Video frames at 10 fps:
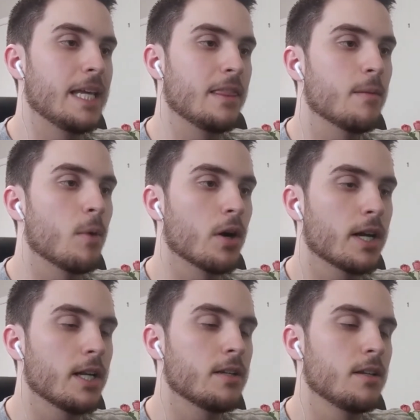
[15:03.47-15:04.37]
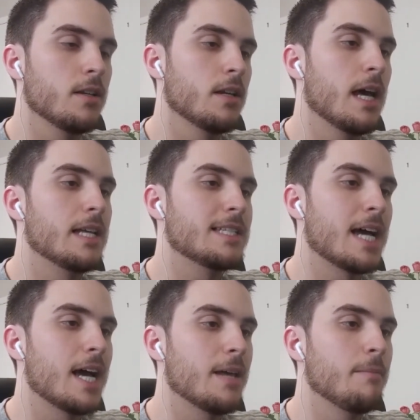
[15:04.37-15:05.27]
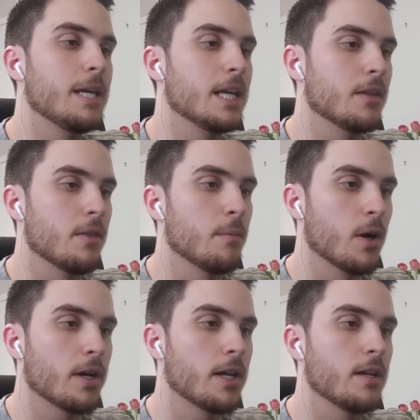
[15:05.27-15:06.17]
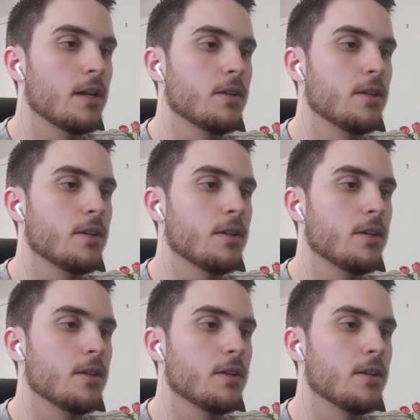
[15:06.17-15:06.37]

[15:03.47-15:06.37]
in the market, not timing the market.